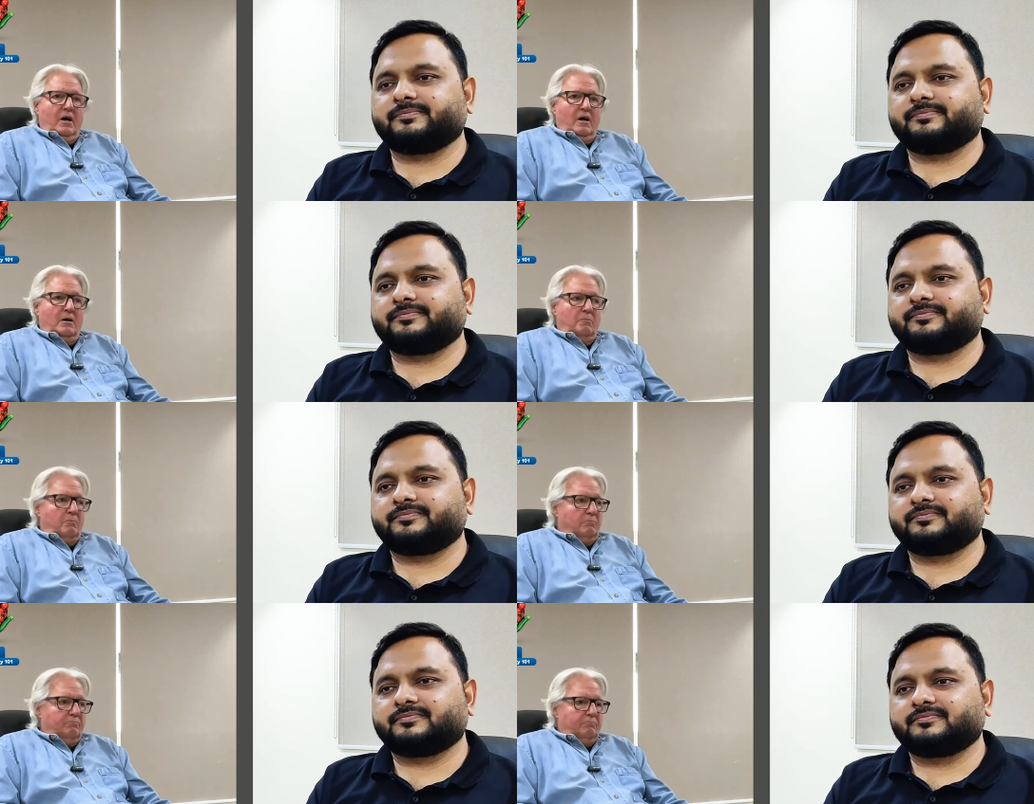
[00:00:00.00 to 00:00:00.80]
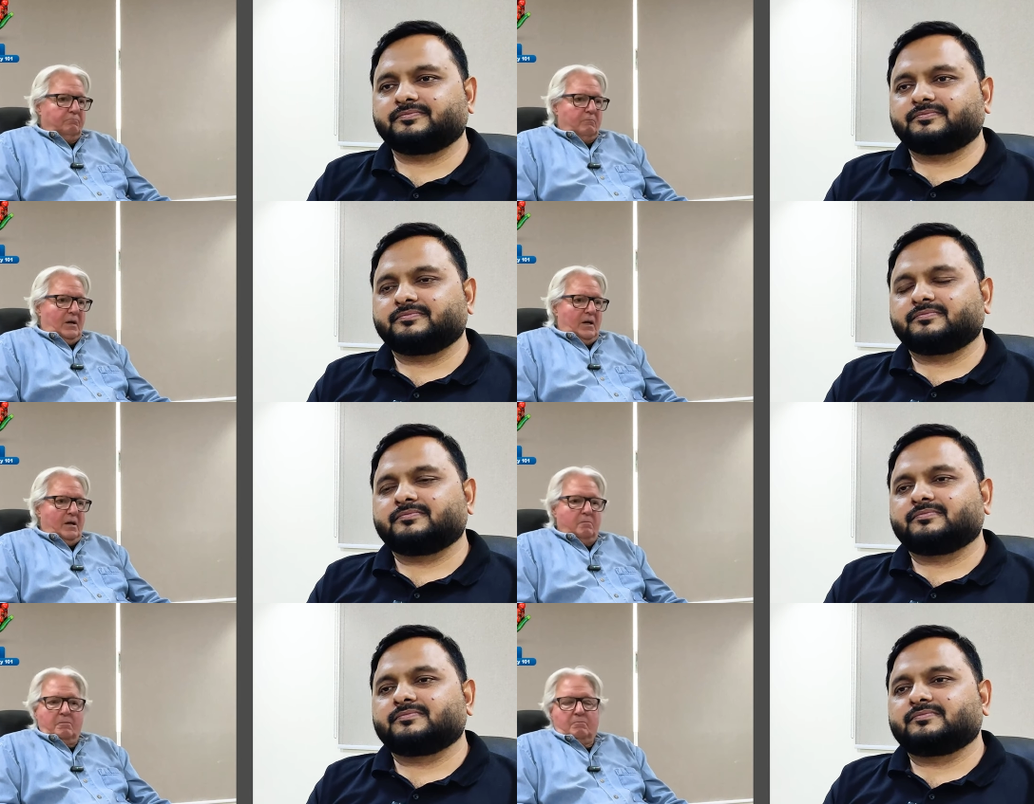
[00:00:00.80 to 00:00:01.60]
Speaker 1: Um,
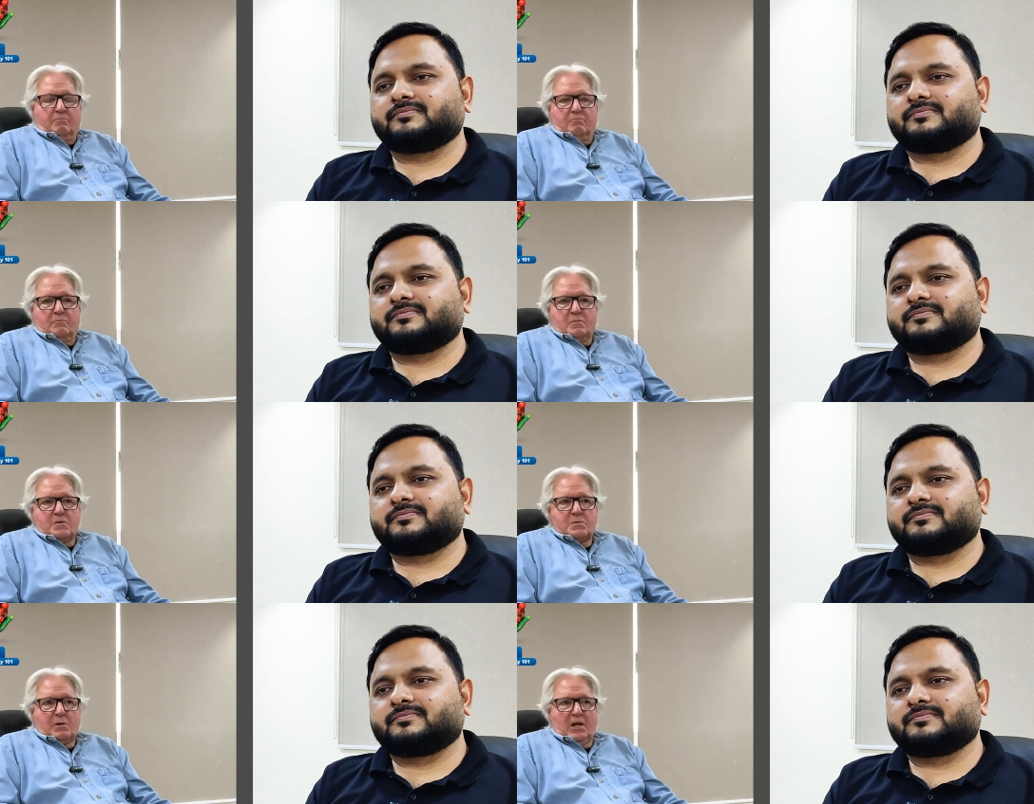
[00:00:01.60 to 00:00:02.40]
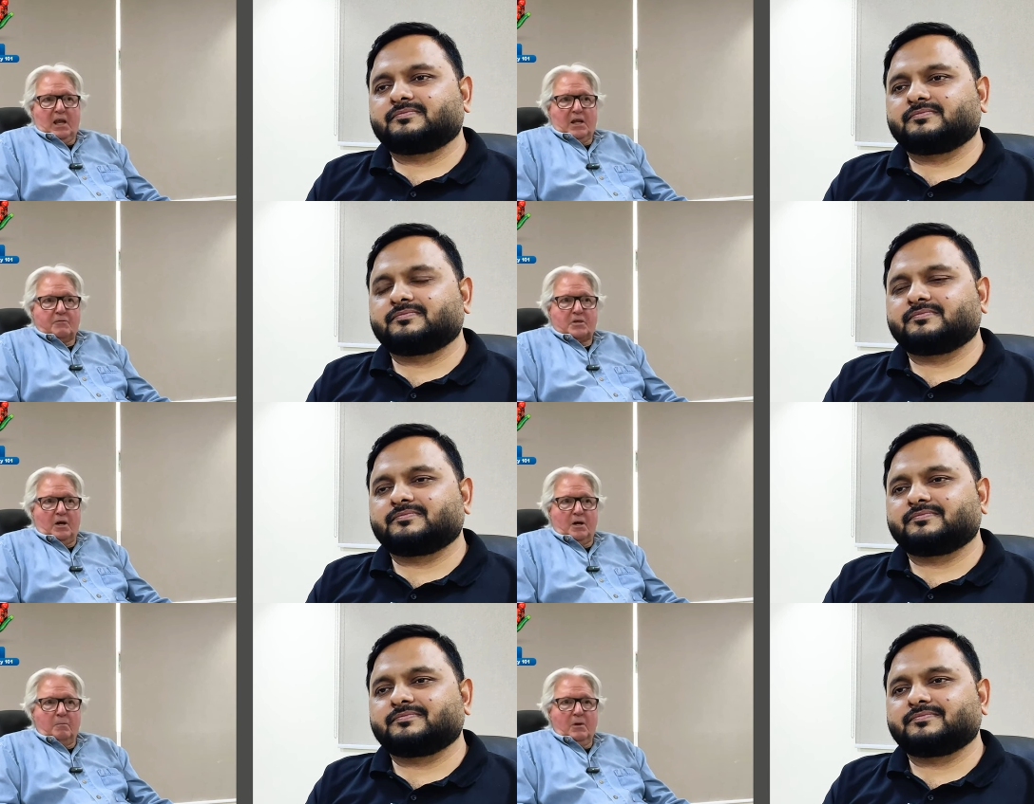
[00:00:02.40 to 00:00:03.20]
I spend a lot of
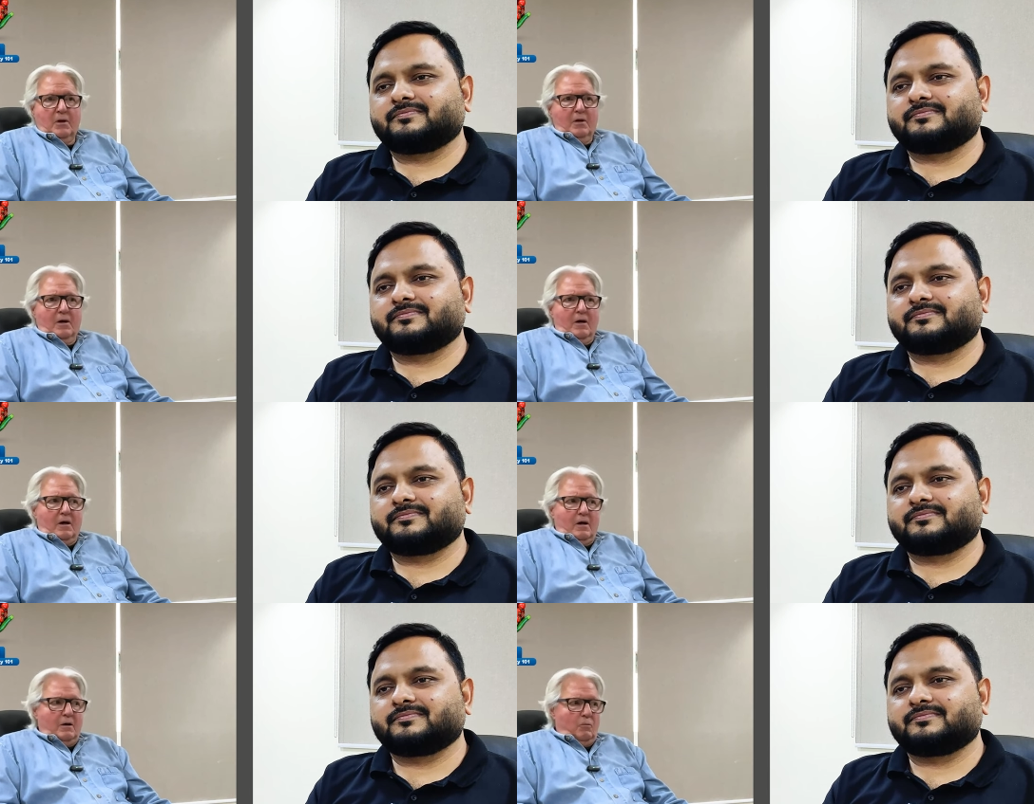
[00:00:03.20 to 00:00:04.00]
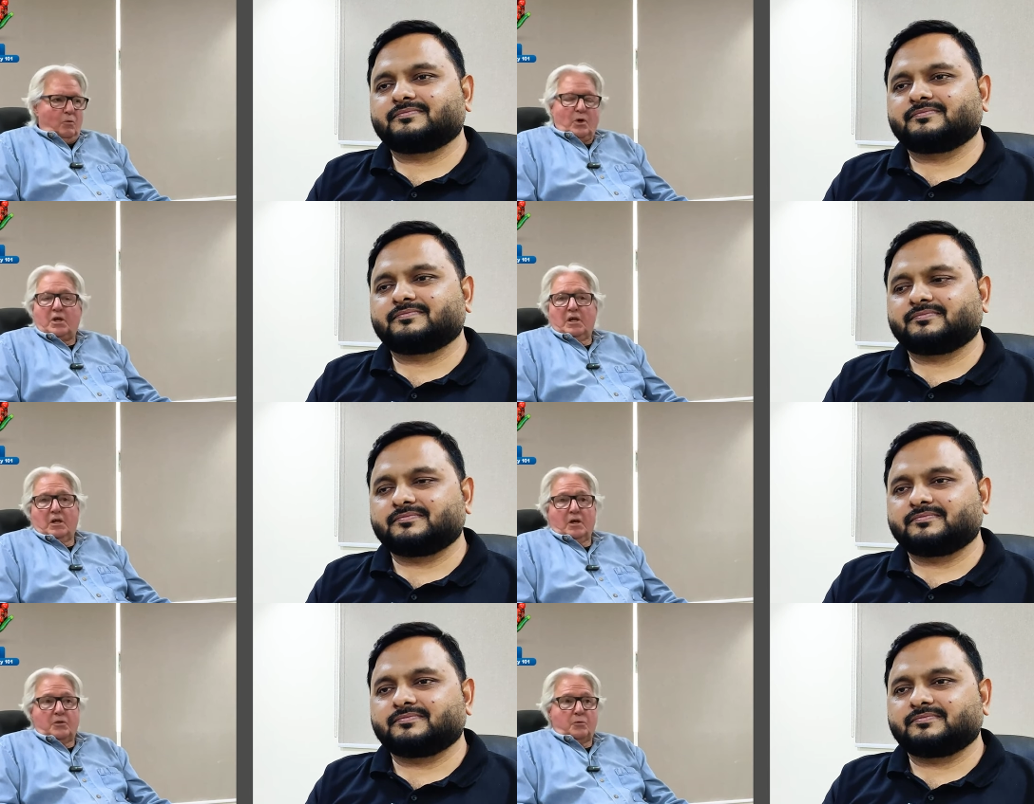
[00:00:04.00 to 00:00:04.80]
time uh, working
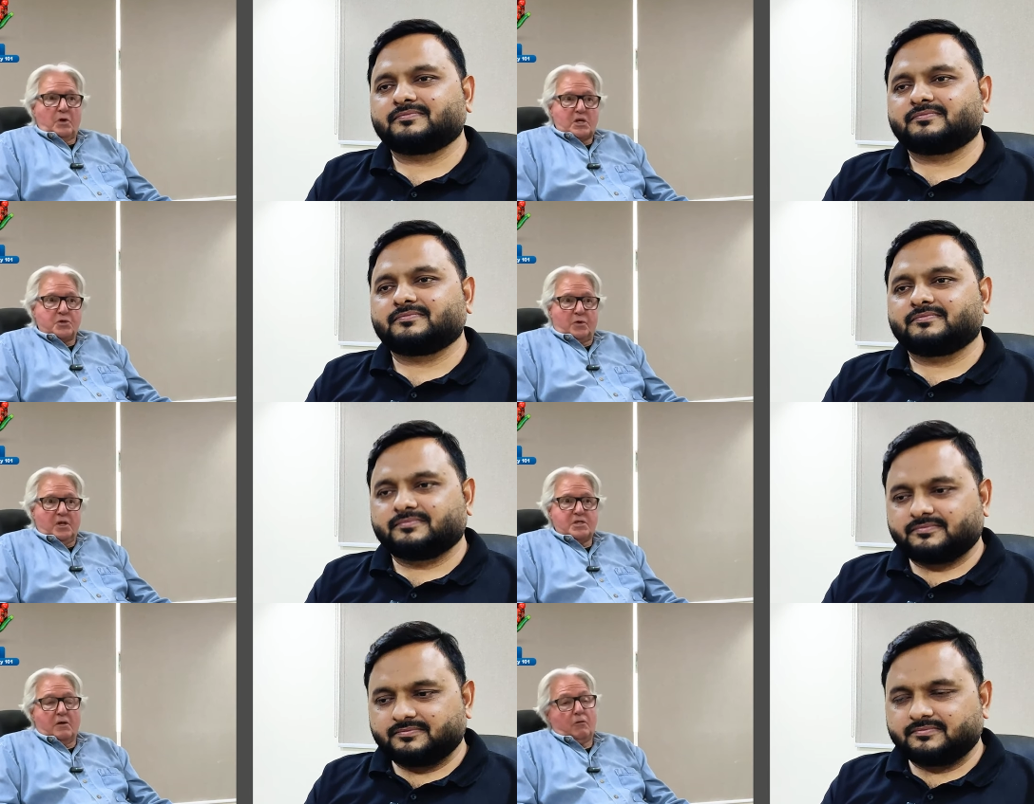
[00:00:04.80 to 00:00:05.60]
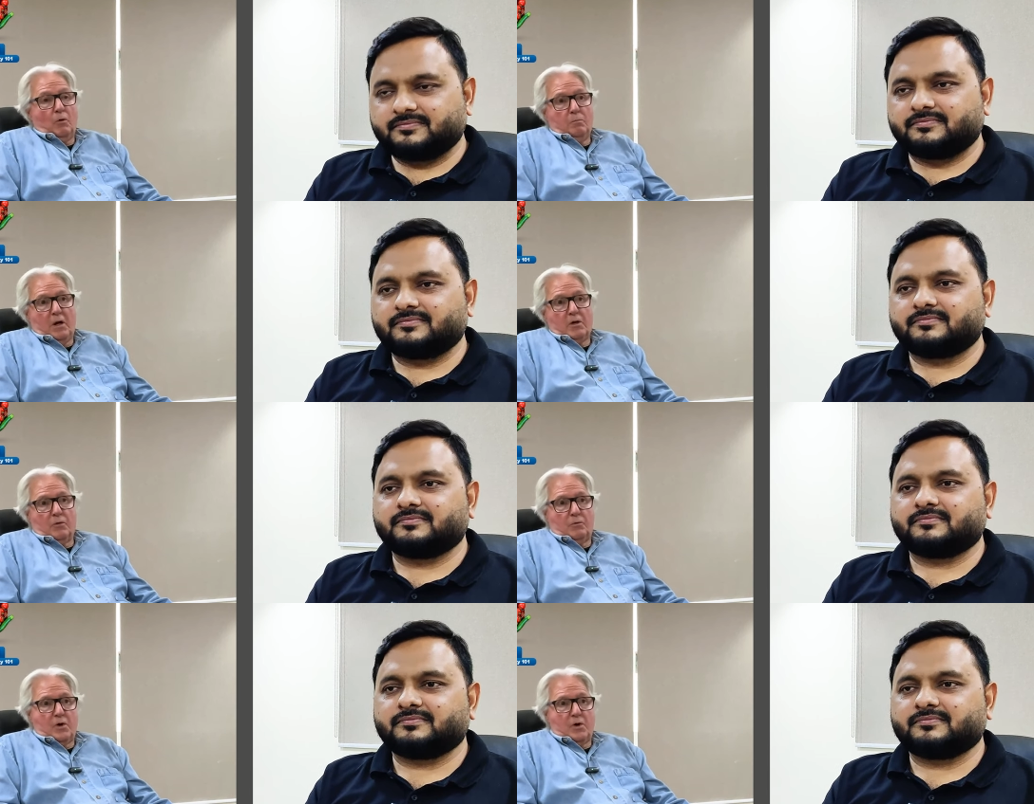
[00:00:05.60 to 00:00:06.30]
in other restaurants. I've owned my own